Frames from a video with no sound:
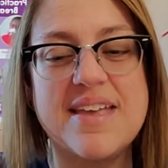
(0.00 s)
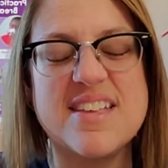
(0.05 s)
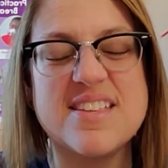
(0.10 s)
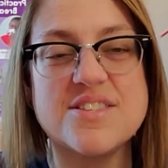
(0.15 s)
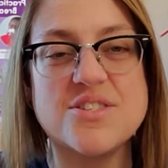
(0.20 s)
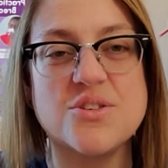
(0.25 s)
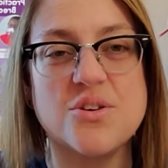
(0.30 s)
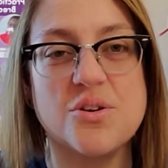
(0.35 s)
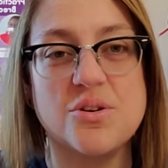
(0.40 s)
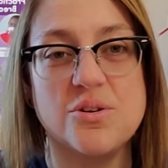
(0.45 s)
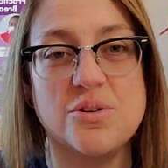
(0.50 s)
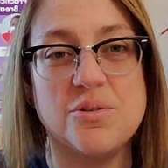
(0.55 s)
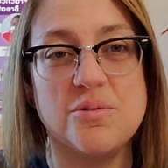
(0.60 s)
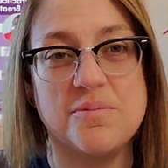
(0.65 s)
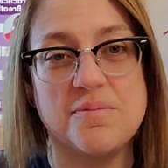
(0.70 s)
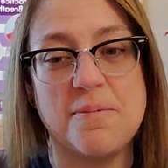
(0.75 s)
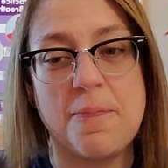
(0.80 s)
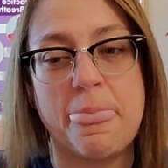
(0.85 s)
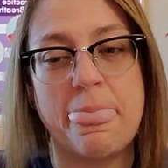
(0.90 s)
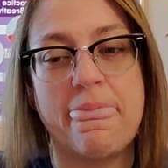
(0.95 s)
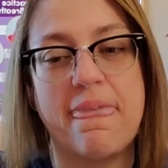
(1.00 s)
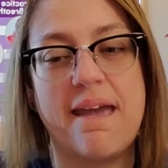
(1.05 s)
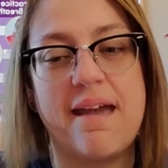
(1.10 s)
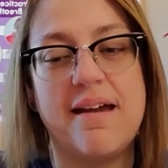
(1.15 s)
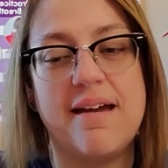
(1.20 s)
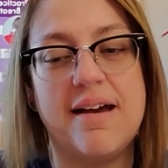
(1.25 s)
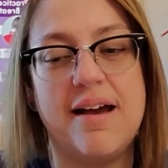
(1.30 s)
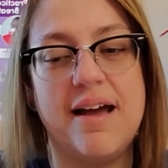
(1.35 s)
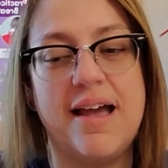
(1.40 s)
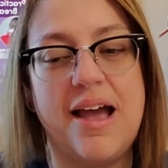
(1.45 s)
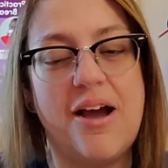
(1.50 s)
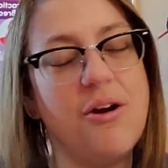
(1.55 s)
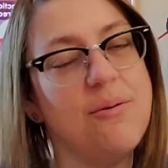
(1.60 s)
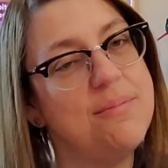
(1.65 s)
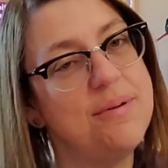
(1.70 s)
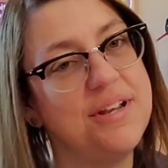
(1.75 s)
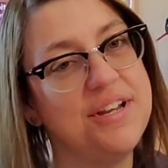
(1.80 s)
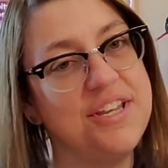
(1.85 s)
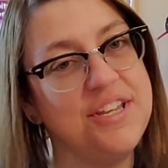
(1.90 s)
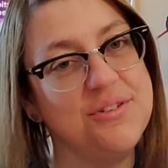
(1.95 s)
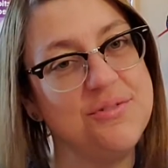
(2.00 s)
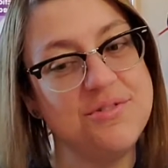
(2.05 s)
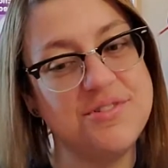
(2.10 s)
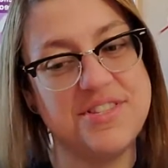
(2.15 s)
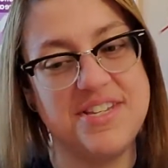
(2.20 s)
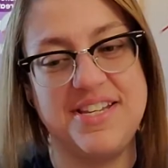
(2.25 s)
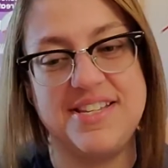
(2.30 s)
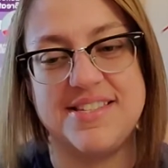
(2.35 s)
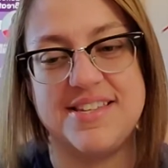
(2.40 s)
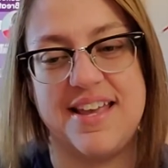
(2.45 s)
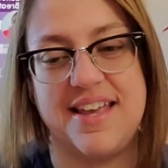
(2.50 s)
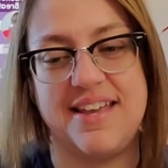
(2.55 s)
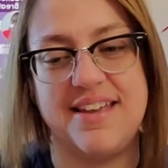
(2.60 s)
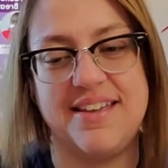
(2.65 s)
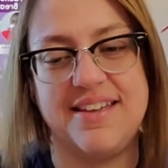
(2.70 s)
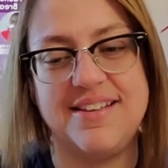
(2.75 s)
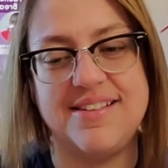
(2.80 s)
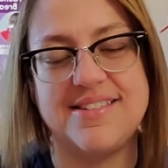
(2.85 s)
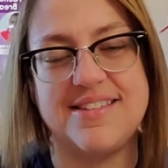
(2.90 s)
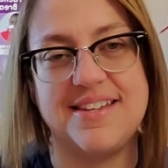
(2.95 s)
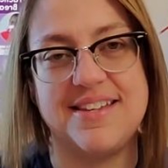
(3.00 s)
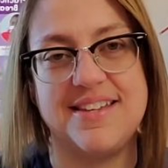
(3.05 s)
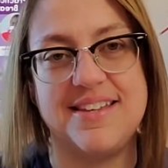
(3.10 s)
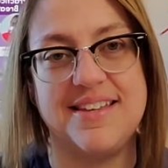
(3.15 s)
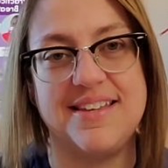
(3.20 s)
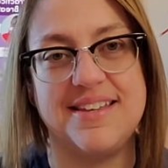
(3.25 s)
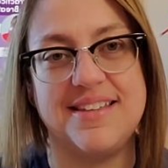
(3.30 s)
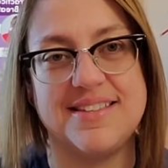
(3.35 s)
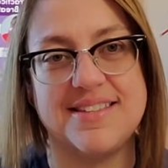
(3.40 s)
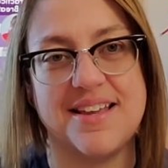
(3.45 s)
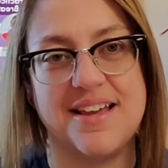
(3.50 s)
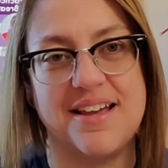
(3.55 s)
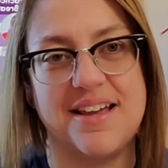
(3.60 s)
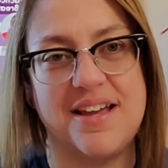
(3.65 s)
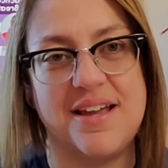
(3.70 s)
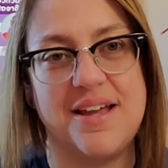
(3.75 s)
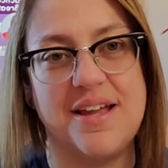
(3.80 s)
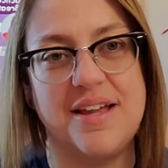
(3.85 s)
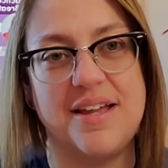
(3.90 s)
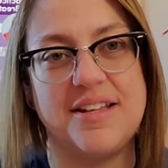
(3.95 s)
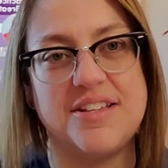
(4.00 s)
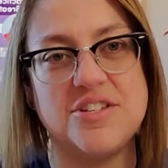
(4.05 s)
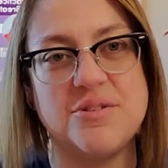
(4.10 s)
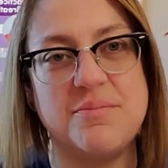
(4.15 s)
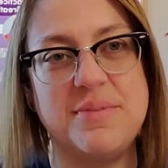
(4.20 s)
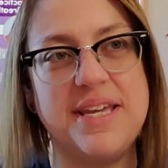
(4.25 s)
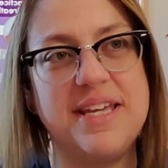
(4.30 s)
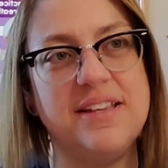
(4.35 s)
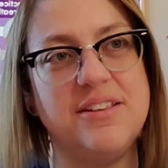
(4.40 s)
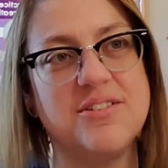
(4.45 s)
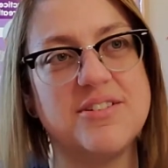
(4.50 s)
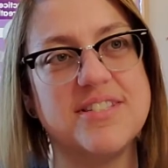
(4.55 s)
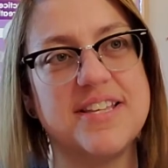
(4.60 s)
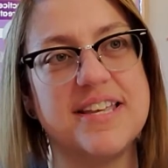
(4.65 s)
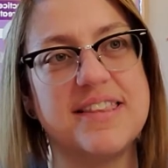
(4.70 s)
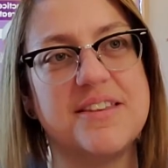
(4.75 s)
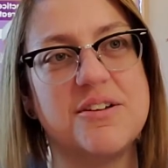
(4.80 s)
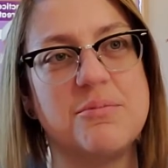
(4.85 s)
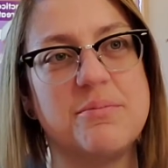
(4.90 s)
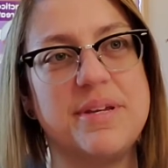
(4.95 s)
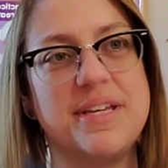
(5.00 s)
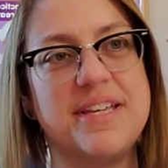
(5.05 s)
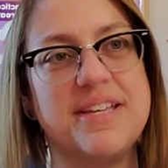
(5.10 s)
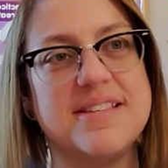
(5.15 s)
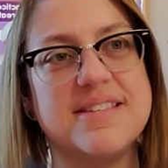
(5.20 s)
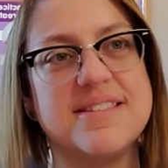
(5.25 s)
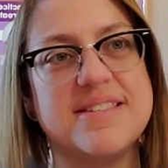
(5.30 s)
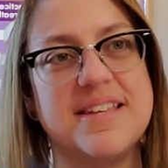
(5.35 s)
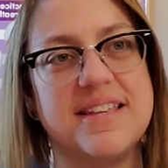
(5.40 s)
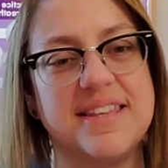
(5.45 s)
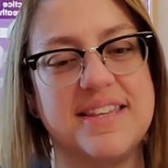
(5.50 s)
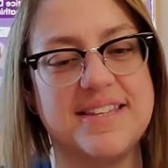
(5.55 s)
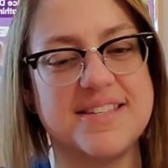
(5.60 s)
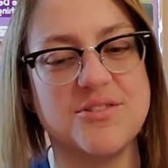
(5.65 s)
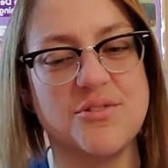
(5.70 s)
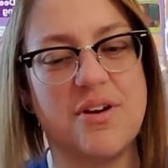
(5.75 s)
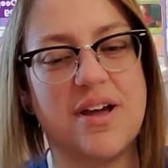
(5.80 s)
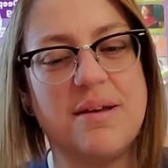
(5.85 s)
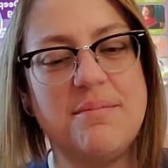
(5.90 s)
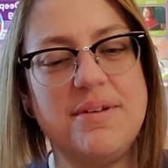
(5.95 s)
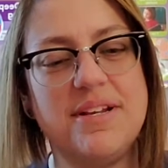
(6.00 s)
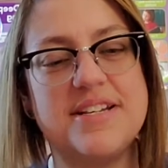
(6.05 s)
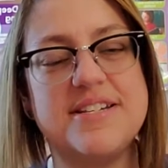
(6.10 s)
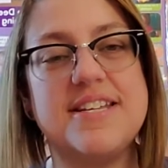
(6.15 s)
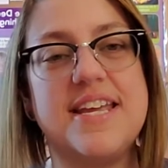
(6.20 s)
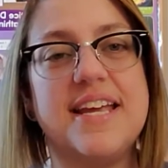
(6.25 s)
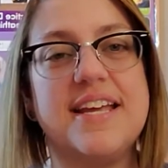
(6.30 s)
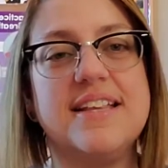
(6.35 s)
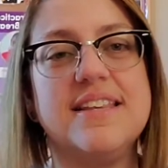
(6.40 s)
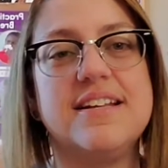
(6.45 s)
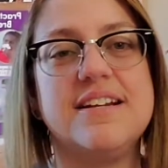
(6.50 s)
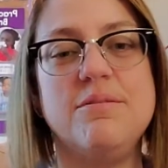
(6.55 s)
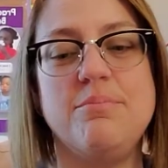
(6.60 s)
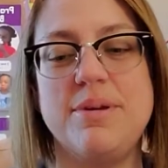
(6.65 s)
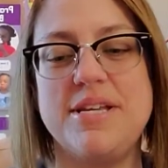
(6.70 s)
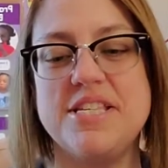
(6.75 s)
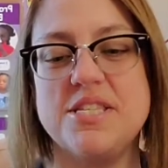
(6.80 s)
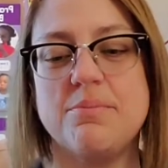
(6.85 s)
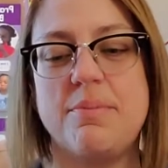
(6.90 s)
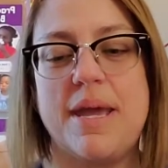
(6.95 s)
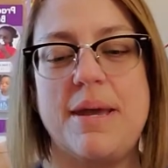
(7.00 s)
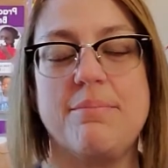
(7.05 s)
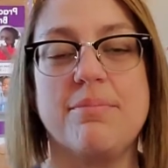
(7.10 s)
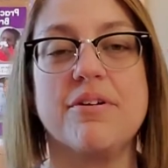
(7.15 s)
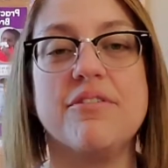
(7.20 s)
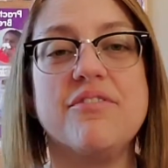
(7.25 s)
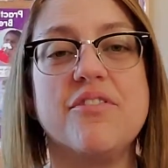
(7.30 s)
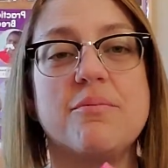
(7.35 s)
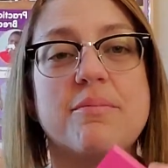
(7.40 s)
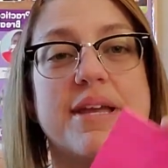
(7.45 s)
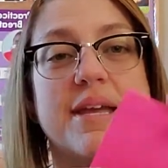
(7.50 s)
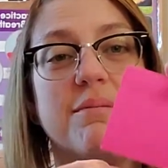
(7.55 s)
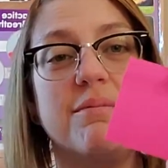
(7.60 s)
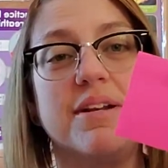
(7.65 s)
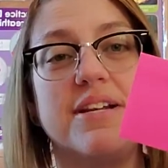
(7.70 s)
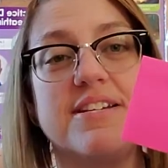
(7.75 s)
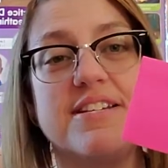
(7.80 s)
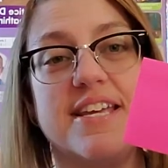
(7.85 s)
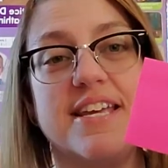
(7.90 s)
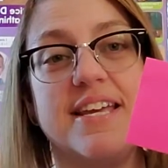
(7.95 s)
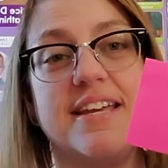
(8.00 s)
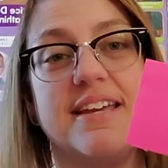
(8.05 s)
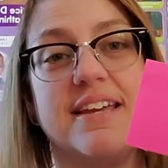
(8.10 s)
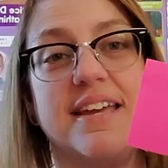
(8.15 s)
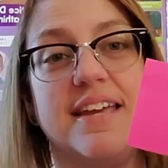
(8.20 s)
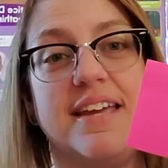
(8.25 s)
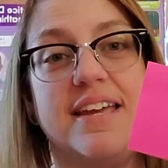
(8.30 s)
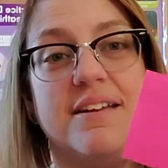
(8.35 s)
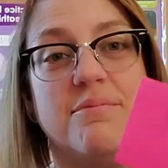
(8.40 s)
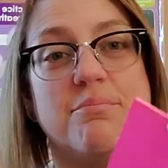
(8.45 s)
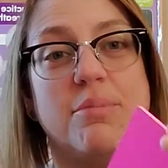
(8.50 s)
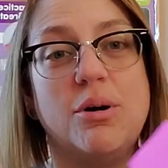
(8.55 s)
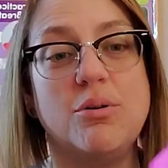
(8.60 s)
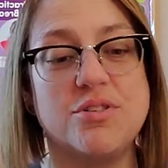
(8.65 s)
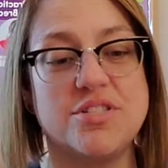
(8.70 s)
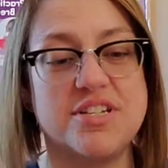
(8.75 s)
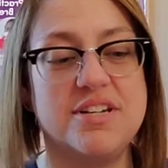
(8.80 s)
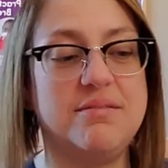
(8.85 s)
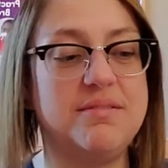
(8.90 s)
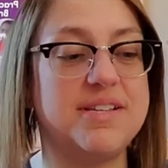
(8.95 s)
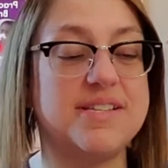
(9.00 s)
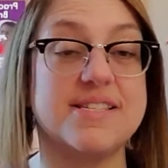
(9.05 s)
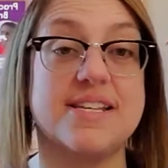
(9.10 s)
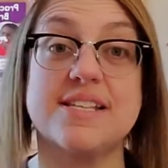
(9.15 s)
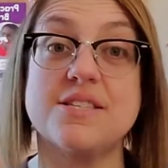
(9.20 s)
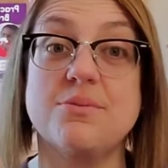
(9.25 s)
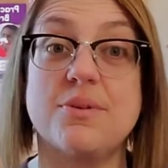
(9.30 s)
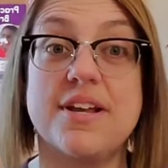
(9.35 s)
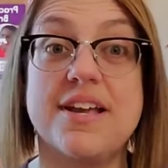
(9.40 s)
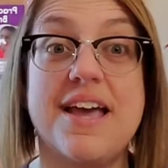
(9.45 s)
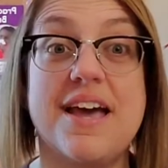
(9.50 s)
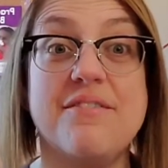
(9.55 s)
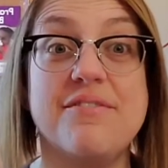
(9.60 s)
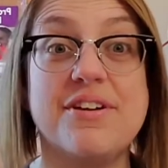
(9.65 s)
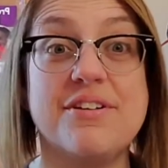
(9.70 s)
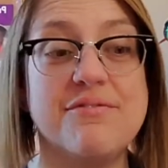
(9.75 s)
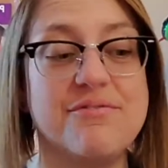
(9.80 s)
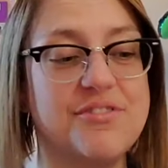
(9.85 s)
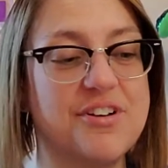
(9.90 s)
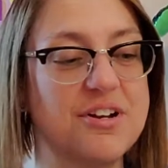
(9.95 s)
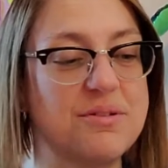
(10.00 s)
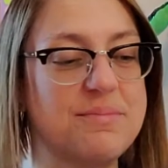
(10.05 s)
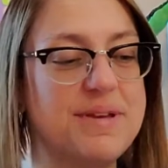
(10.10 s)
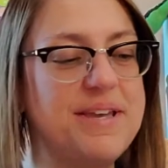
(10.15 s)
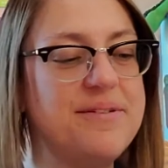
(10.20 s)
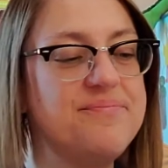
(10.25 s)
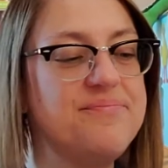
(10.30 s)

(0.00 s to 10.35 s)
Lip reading: So how I'm going to use these eggs is, to me, it looks like they're being silly. So I'm going to take a little piece of paper. For me, I'm going to take a Post-it because that's what I have here in front of me.